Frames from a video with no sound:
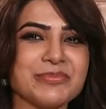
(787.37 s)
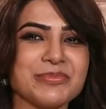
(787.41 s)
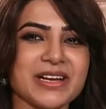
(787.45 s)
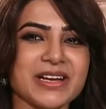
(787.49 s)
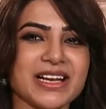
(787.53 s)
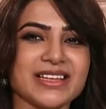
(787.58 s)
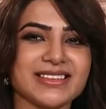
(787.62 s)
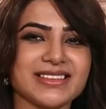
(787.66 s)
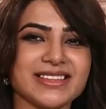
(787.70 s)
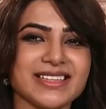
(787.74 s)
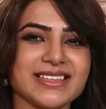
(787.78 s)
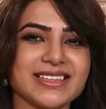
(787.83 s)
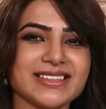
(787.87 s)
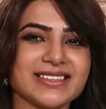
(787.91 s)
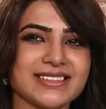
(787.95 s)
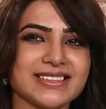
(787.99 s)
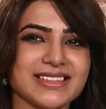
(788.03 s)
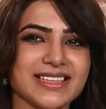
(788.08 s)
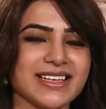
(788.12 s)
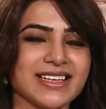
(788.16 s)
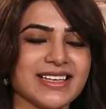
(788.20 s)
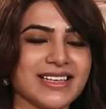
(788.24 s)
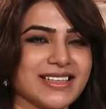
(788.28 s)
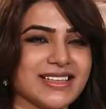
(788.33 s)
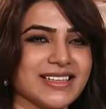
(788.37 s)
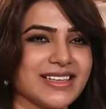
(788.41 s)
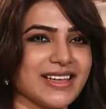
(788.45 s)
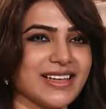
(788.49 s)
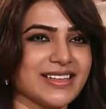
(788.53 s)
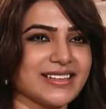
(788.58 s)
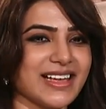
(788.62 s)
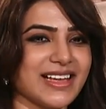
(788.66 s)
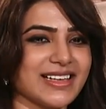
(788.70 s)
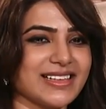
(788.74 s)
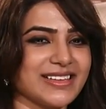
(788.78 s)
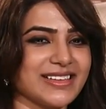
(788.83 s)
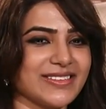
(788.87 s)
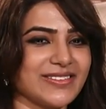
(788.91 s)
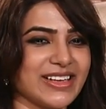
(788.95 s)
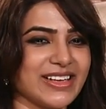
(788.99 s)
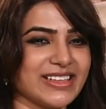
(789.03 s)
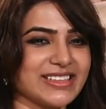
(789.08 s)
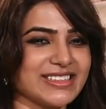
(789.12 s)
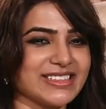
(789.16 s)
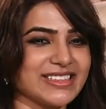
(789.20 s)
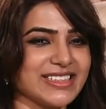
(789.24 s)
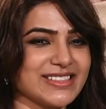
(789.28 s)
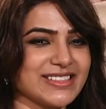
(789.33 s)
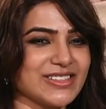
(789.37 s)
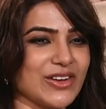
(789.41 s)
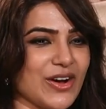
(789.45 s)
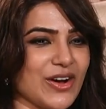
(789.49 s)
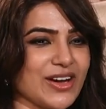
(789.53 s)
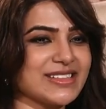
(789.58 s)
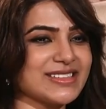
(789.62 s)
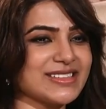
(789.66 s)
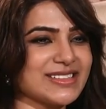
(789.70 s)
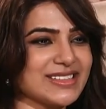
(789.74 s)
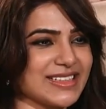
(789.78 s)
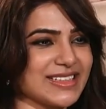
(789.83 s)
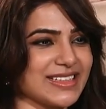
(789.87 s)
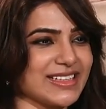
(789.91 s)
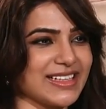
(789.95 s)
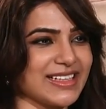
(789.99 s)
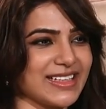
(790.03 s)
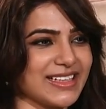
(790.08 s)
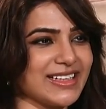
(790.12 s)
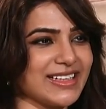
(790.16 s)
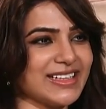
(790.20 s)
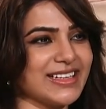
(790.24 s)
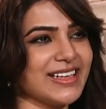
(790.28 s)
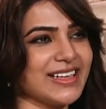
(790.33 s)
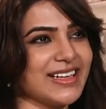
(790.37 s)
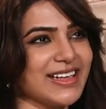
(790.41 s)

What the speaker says: prati scene that when she is on screen